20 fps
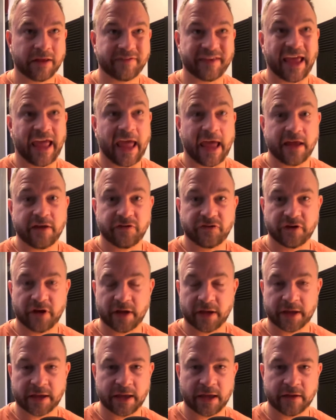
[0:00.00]
hedge
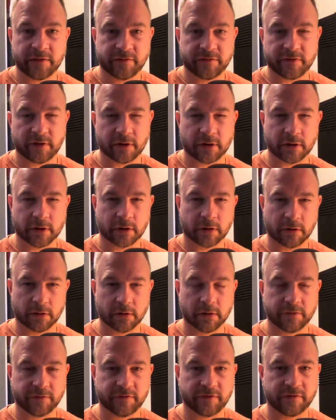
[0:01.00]
against our
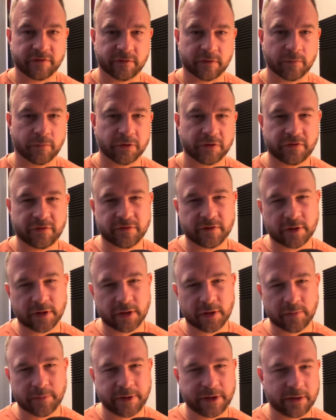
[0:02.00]
current system, which is a
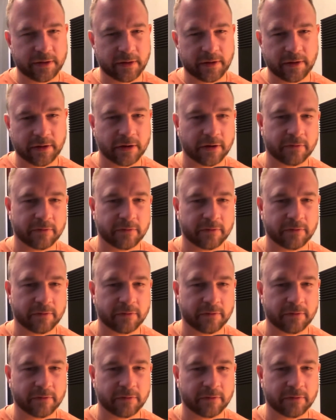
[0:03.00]
little bit,